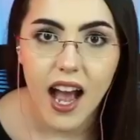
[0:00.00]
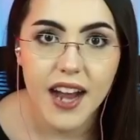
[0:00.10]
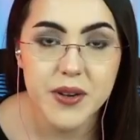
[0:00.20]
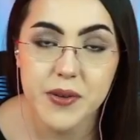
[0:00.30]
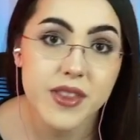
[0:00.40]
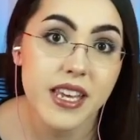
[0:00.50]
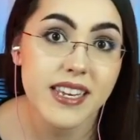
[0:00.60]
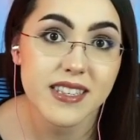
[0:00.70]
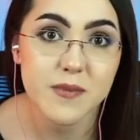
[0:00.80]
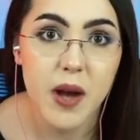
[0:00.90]
don't think
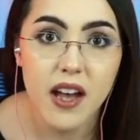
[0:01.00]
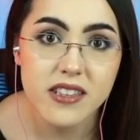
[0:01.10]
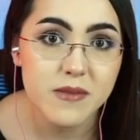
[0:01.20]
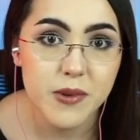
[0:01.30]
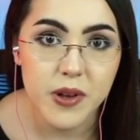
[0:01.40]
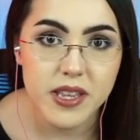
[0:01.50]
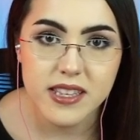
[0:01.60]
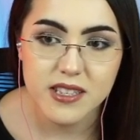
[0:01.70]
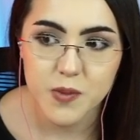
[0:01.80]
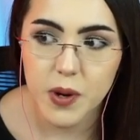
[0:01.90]
it's possible at
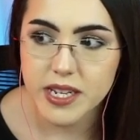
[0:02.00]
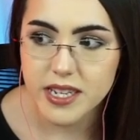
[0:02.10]
this point. I